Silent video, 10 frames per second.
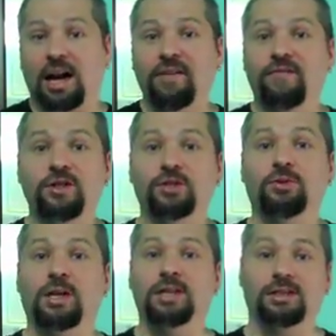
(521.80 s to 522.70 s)
I'll
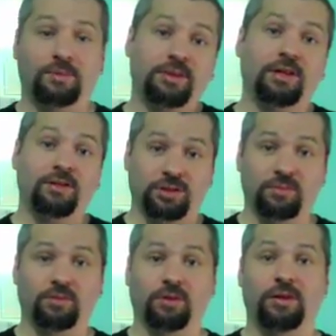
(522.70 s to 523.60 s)
tell you
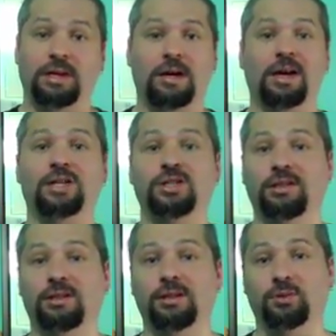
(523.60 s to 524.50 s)
something right now. I
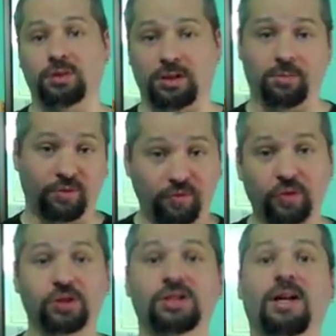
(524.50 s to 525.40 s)
actually did this one time. The
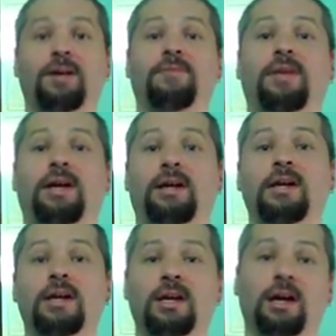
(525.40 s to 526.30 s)
first time
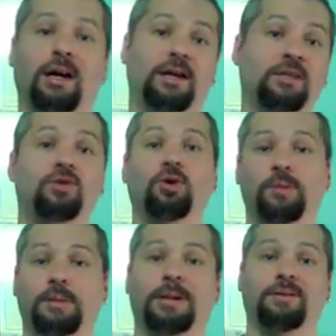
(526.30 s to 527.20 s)
that he
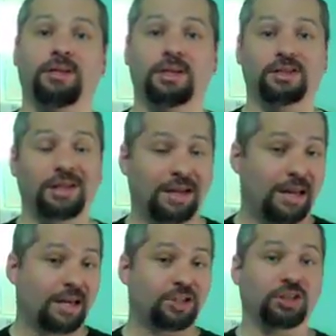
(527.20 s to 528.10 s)
told me about this, and
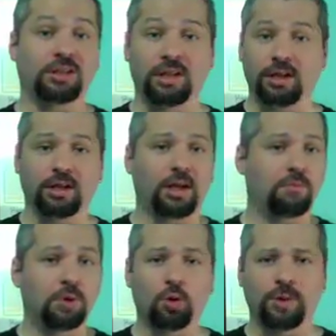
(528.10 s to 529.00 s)
I actually did it,
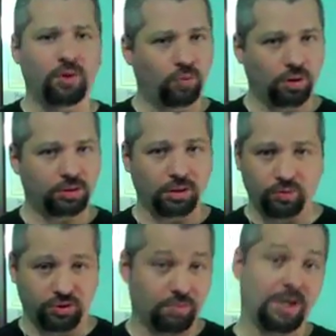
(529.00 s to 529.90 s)
and boom, it worked,
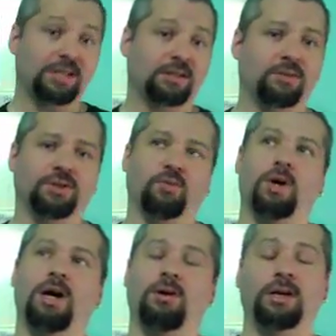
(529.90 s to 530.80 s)
and it was amazing. I was like,
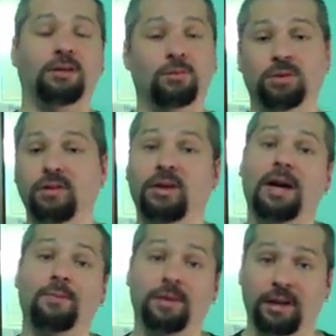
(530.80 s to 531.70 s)
wow, I couldn't believe it
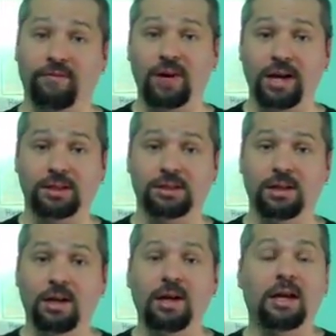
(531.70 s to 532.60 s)
happened that
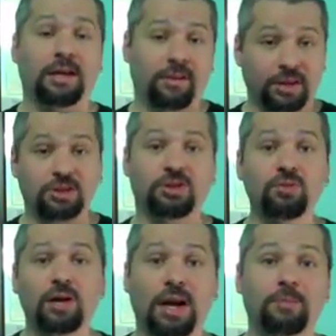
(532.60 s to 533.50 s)
fast. And things
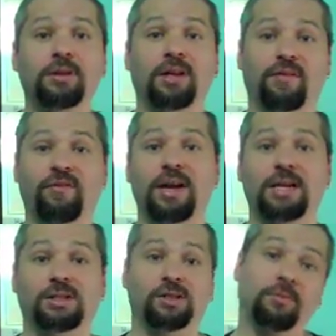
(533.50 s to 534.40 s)
do happen that
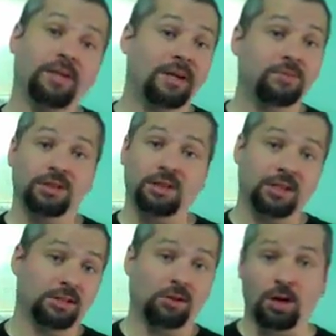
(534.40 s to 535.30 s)
fast. Sometimes it
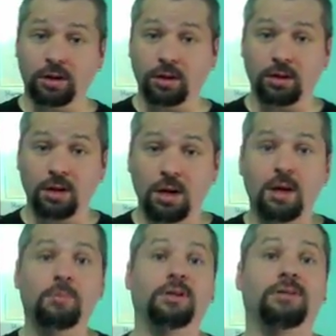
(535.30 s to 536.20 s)
takes longer,
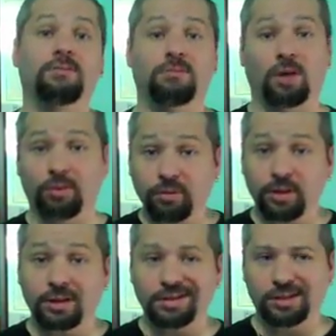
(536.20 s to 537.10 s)
but other
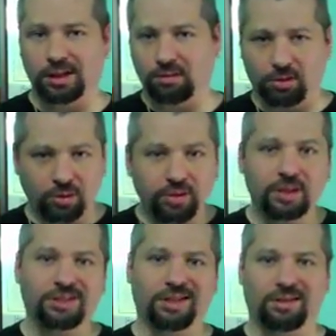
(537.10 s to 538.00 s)
things, like little
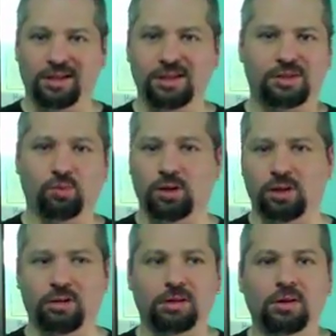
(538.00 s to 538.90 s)
things like this,
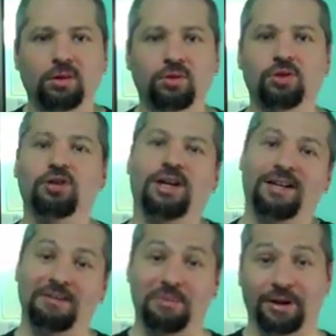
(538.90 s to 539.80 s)
where, you're trying
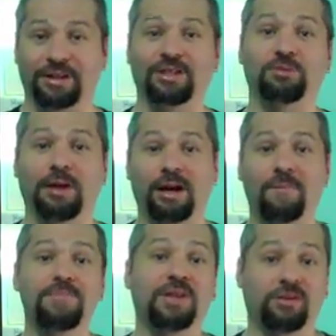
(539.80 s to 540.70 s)
to get a parking
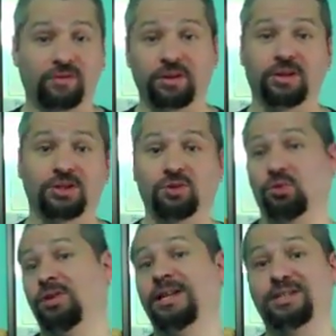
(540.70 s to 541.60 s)
spot in the front of the
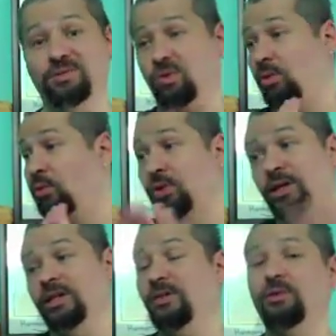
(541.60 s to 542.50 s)
store that's a
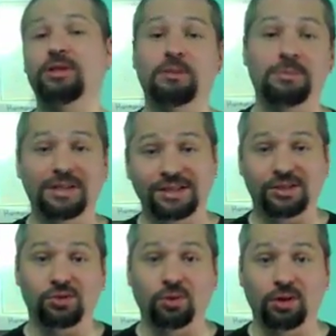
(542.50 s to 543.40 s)
really, really busy
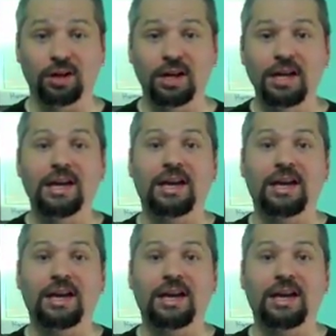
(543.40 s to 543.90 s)
store,